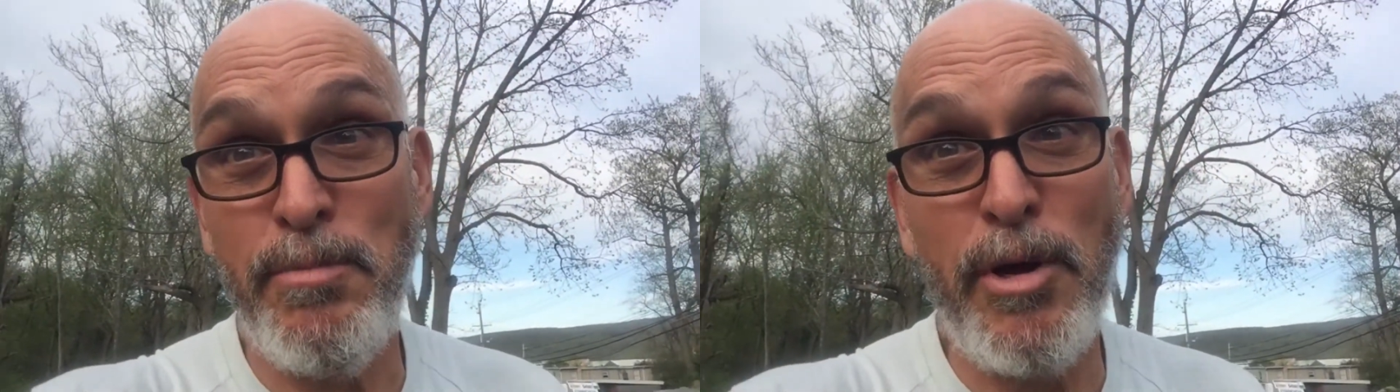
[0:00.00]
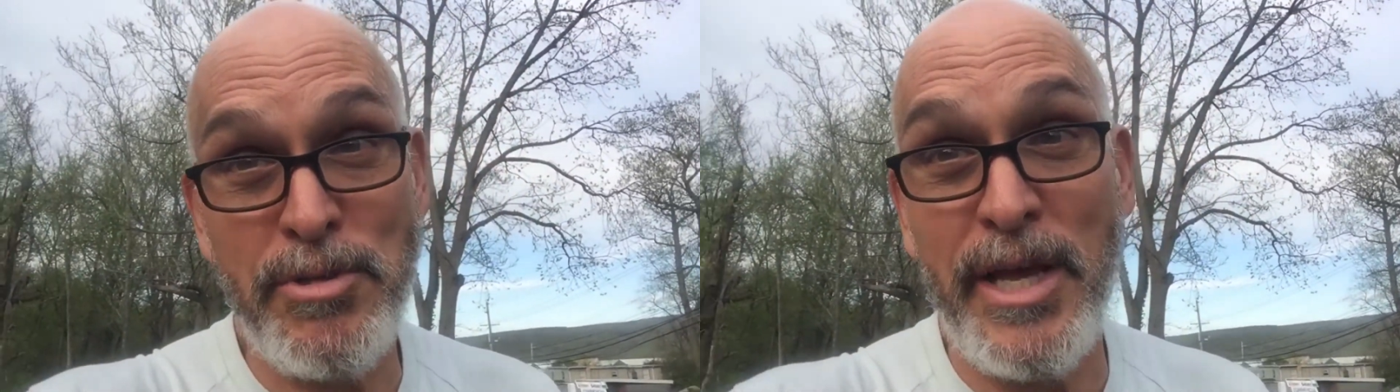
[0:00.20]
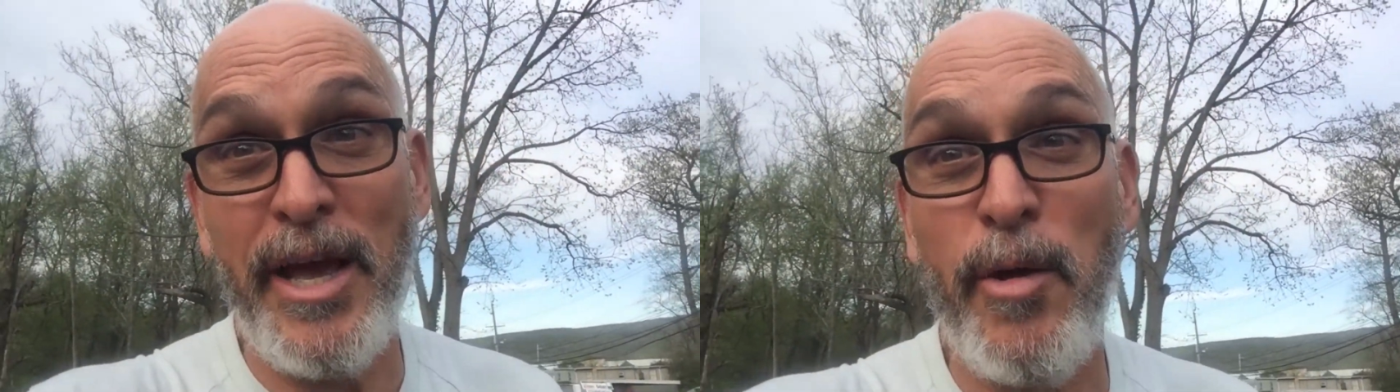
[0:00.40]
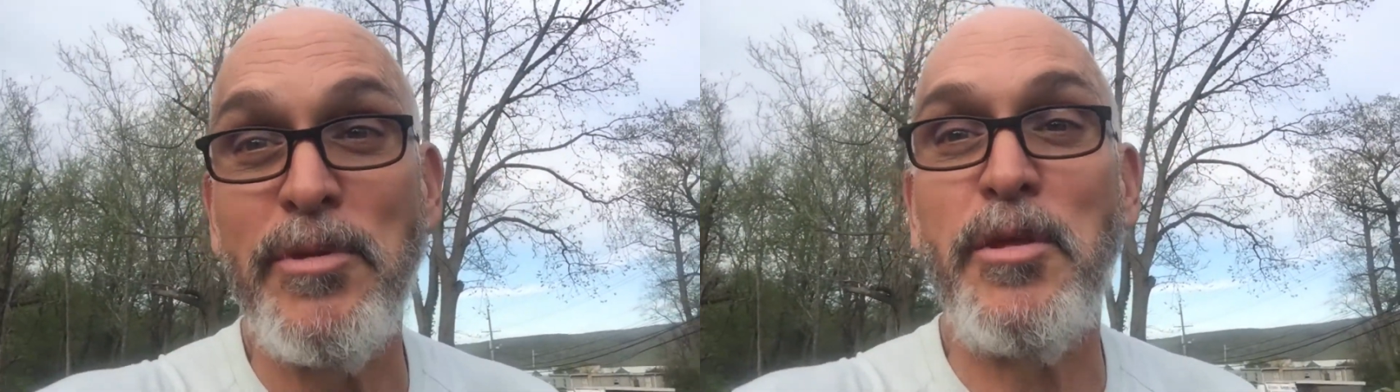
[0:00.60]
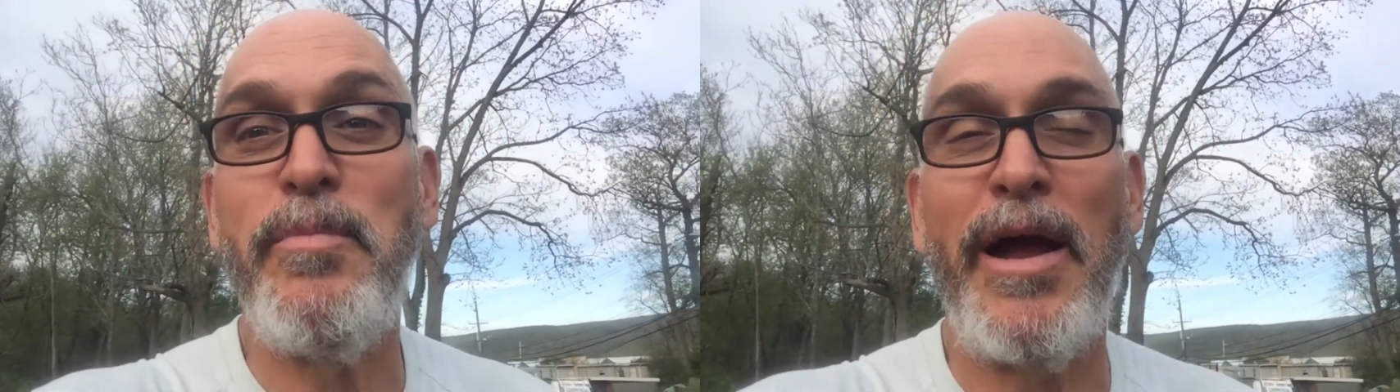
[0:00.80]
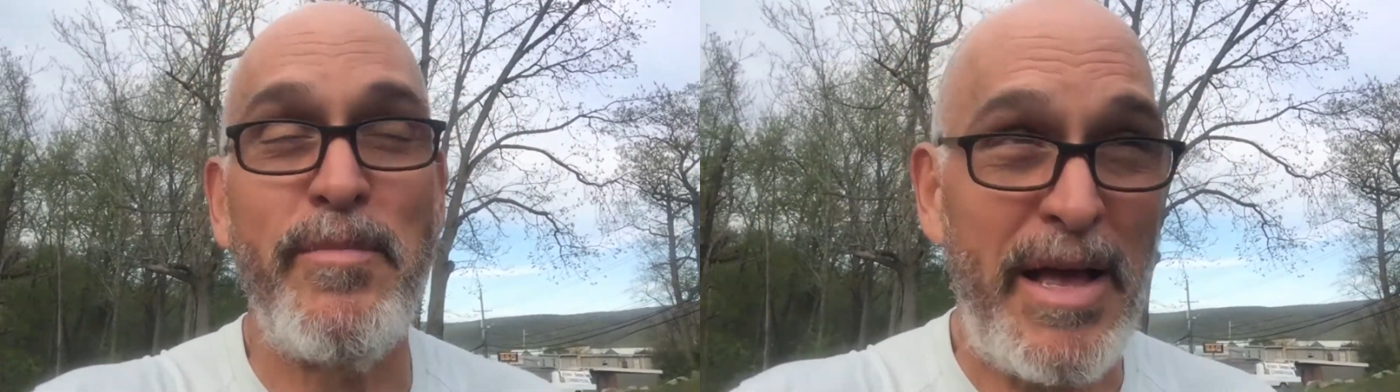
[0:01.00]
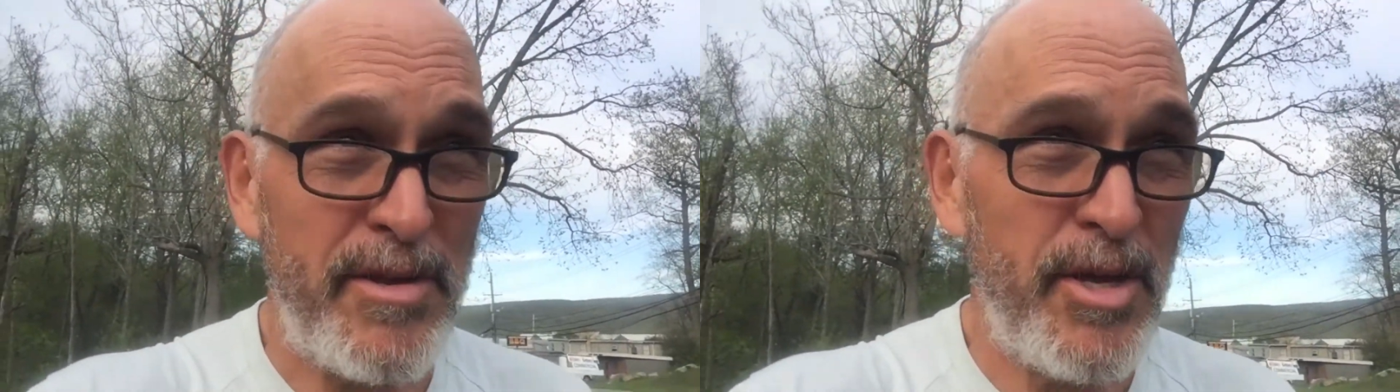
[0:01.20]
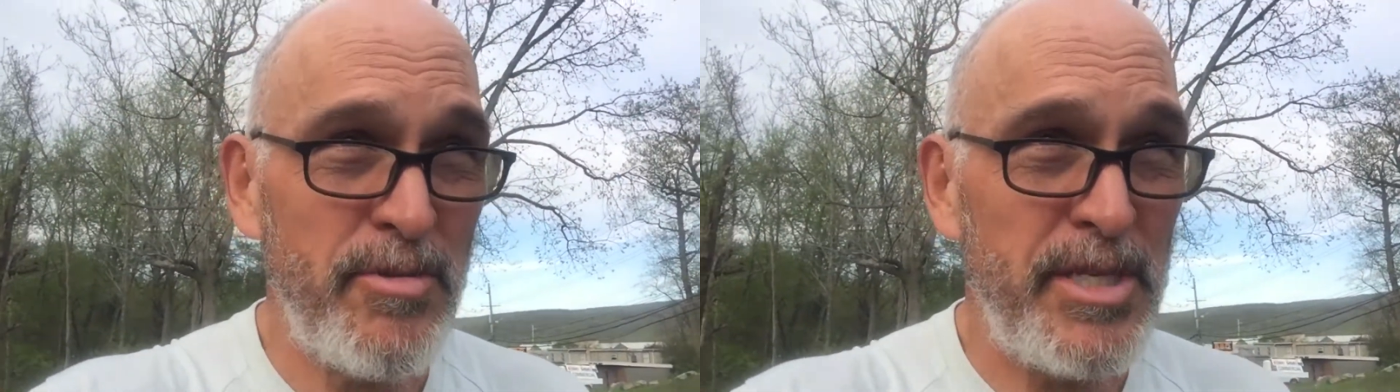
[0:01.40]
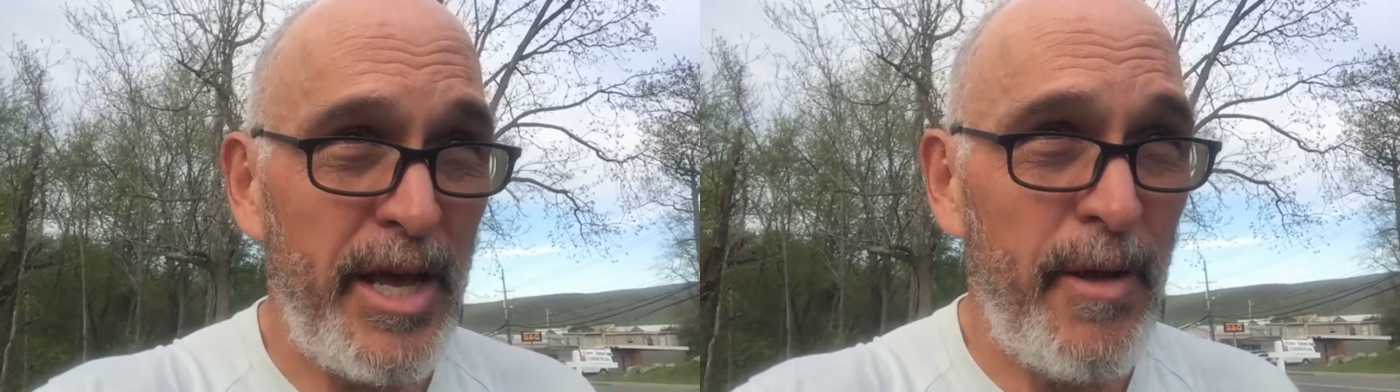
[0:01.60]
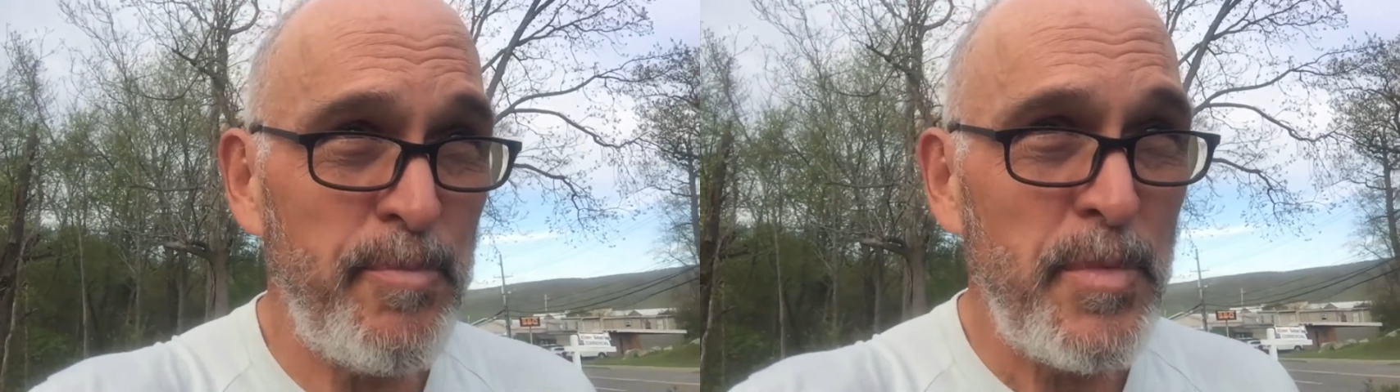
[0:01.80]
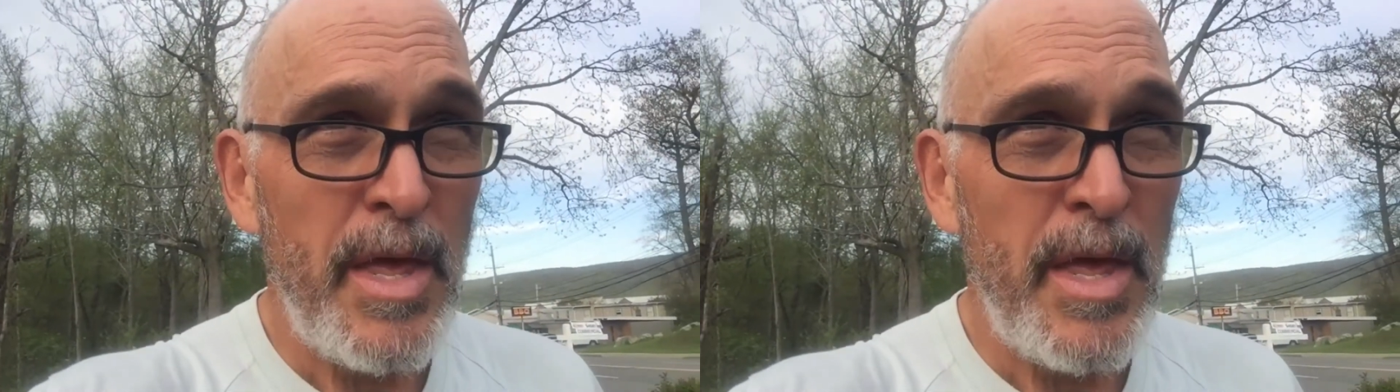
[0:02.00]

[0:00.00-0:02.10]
Motel, but the Bear Mountain Hotel.